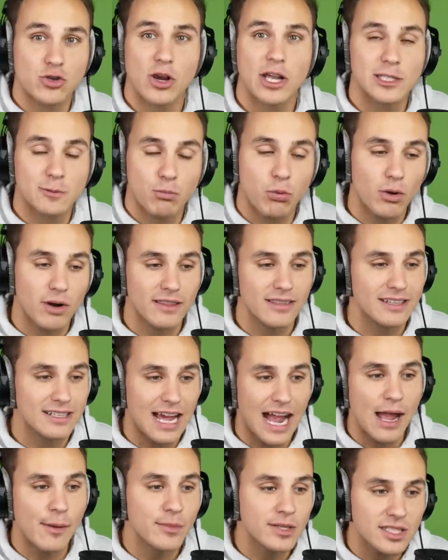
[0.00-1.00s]
transporting the
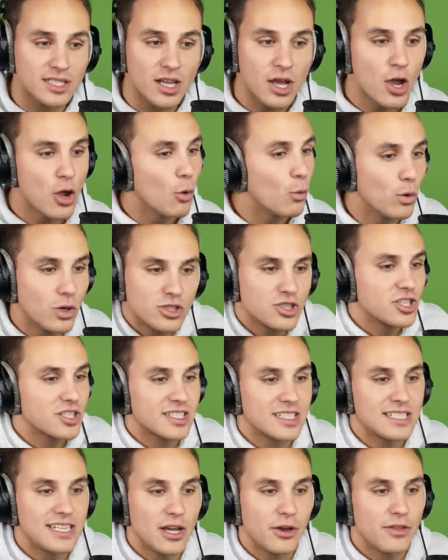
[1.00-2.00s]
diamonds. We'll
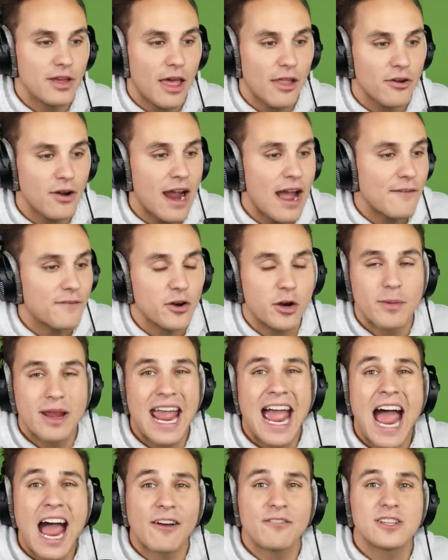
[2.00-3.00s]
just steal the other half. It'll be
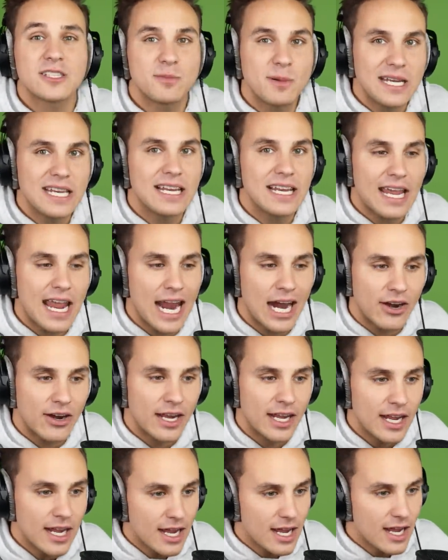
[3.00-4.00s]
half as many to carry.